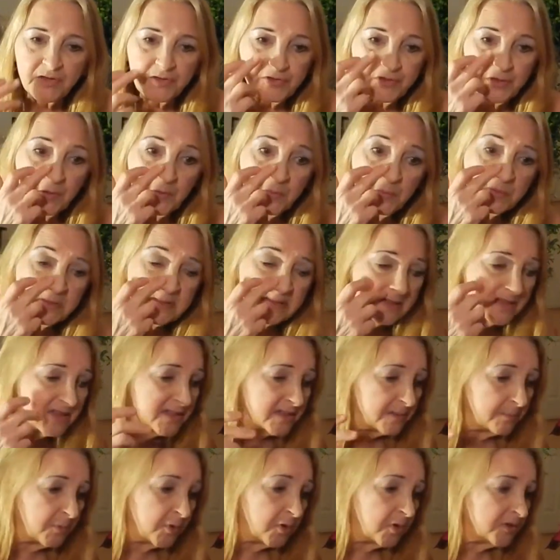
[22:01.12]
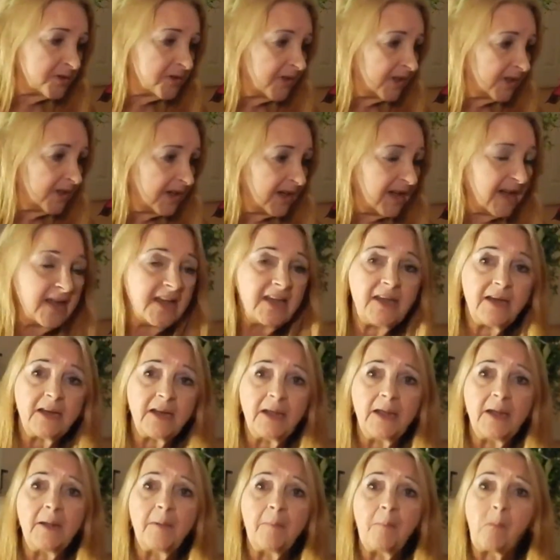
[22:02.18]
So since I'm all done
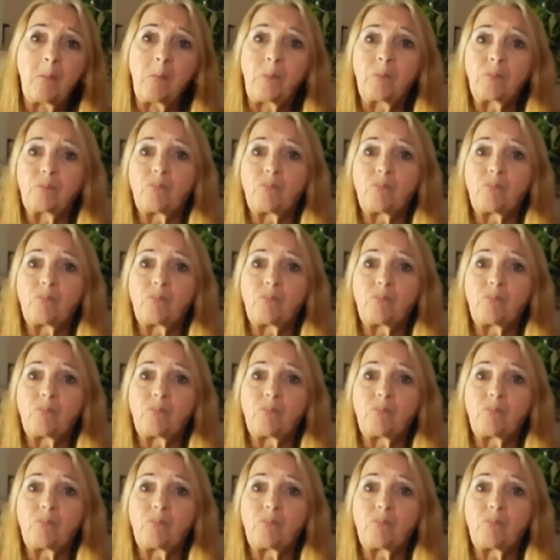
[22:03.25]
eating,